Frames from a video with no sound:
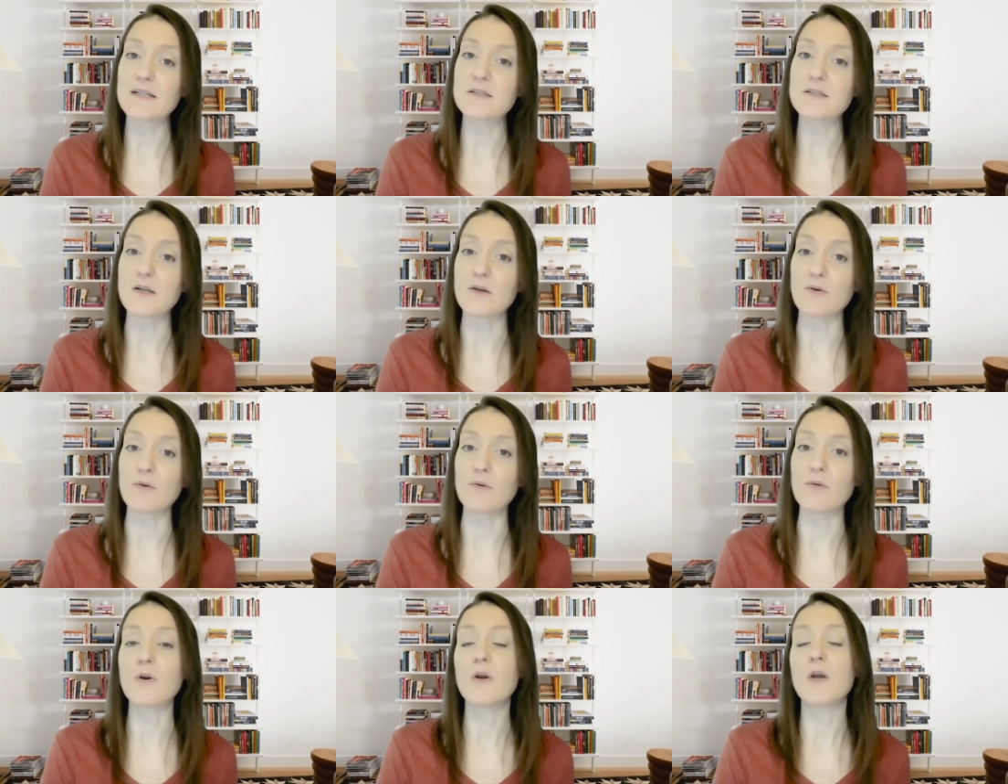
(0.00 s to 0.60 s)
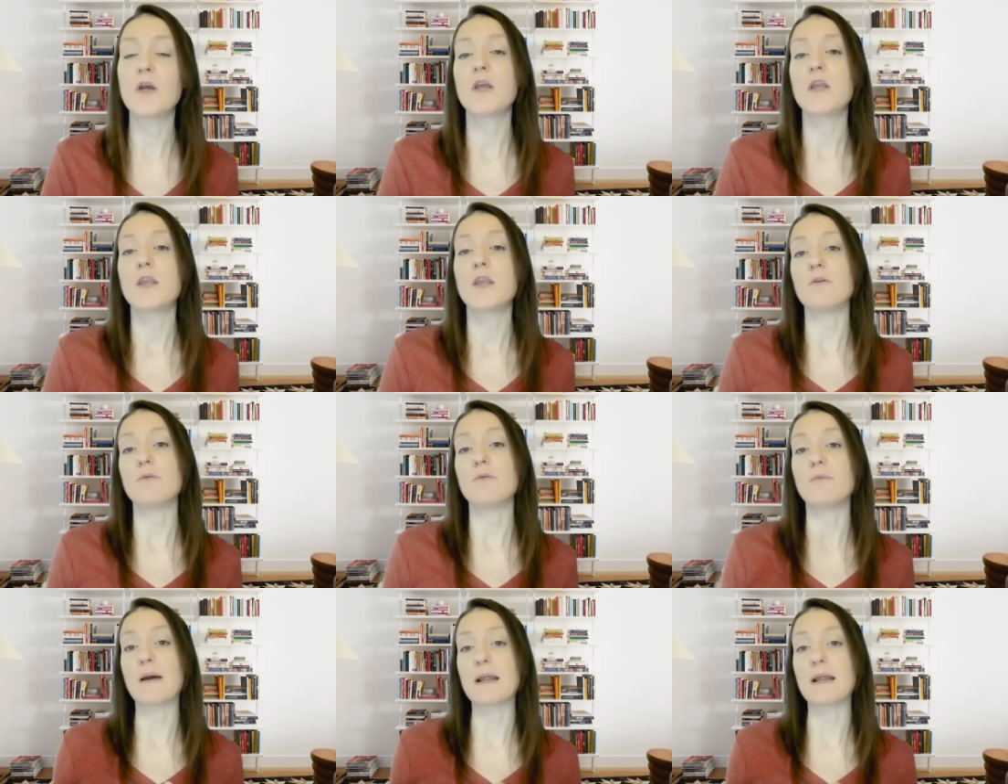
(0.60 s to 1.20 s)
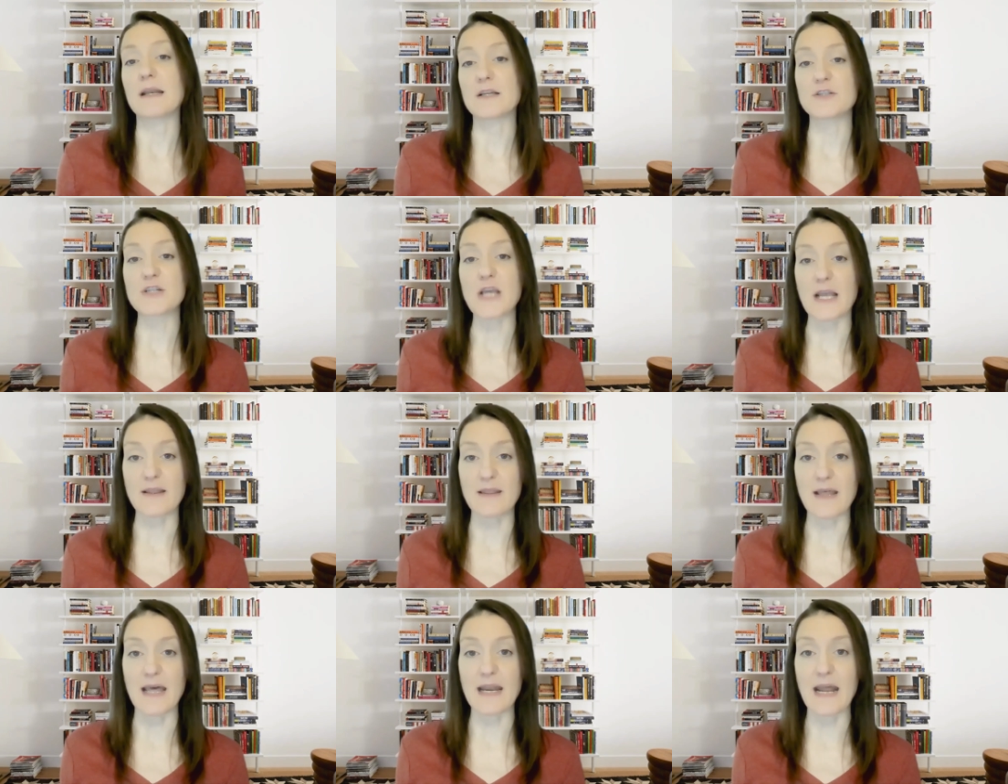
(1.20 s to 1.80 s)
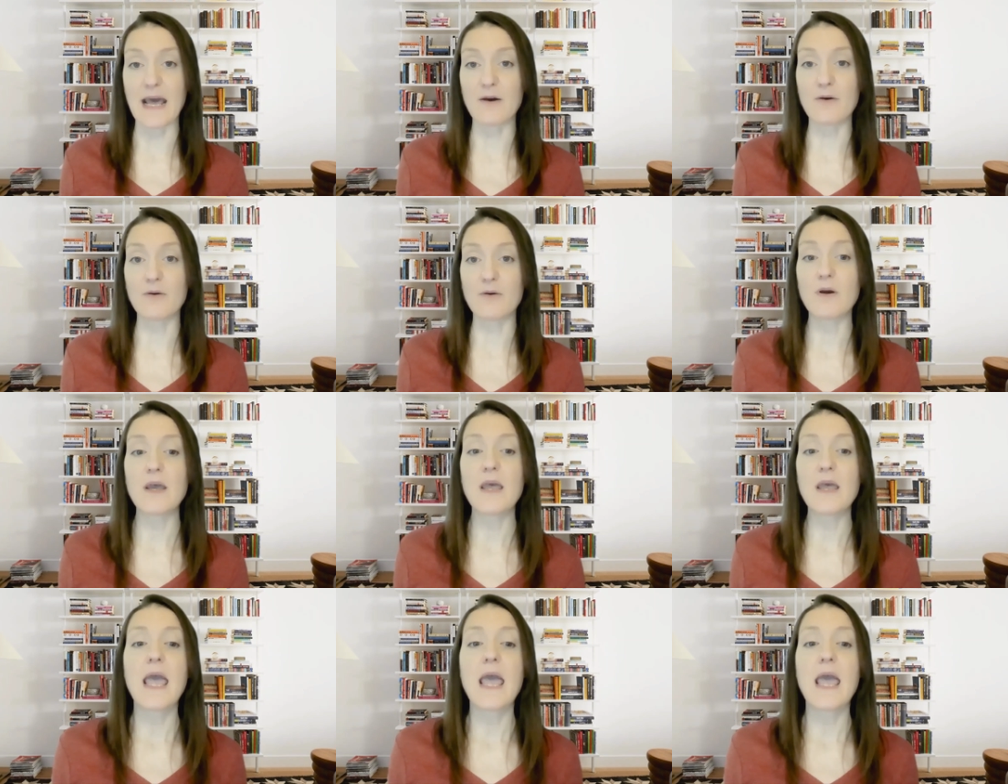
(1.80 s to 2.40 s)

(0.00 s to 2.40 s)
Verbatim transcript: So you want to check that out.